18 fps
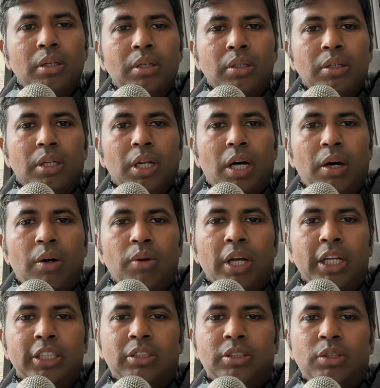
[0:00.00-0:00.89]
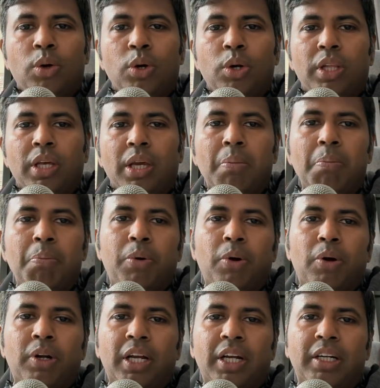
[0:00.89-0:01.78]
Now let's go to the
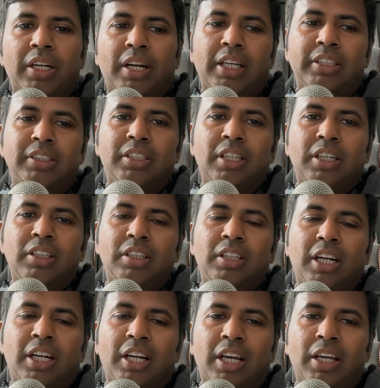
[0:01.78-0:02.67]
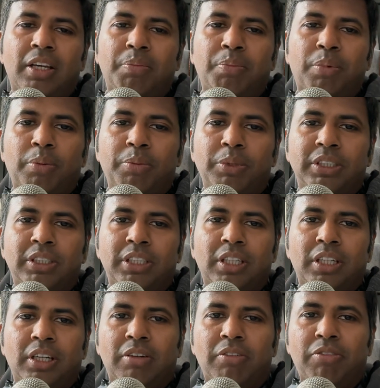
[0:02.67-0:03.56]
important lesson that I promised
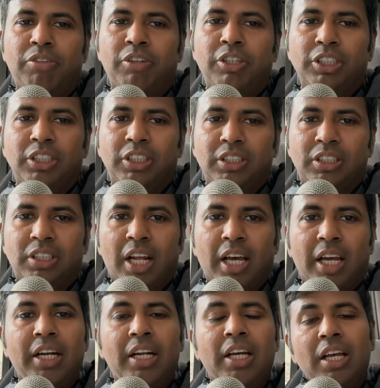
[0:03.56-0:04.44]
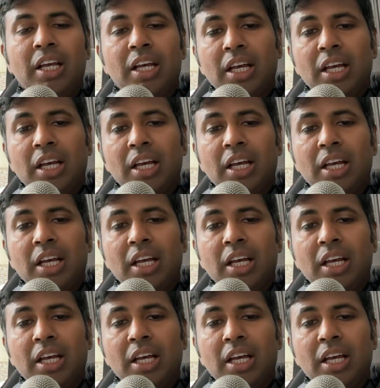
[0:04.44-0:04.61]
in the first slide.